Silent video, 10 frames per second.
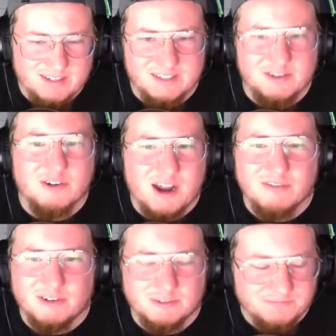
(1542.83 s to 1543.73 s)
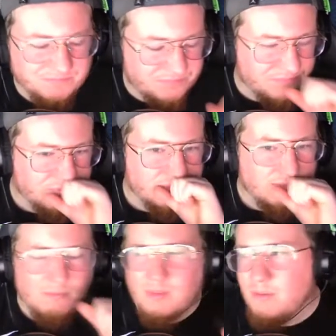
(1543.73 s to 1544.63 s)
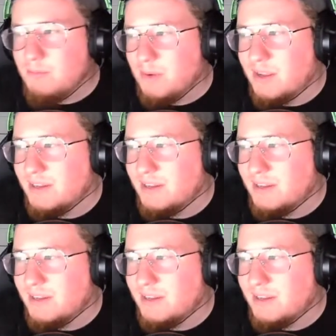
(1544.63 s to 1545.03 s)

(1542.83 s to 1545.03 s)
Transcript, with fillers: and still cover. I agree